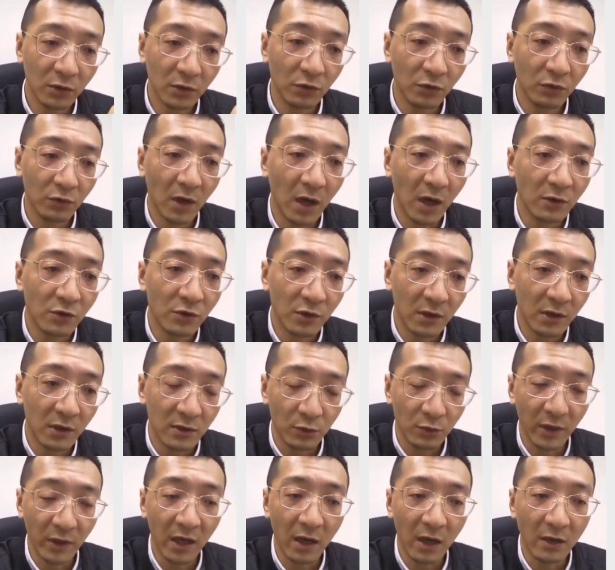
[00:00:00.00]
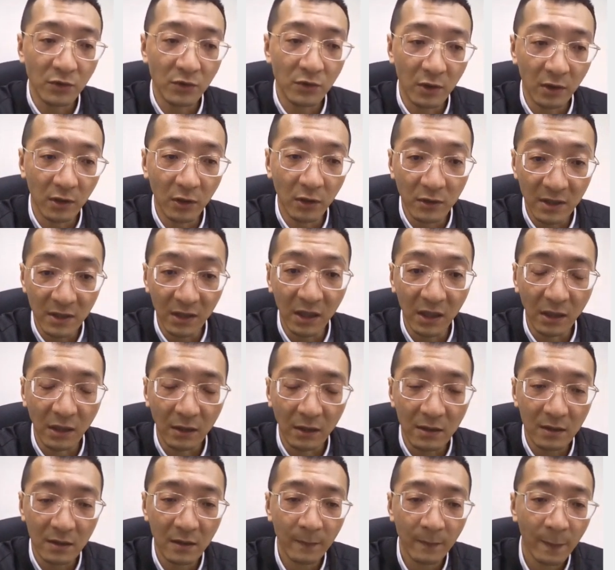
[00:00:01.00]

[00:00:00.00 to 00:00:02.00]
200, 300, those ticks.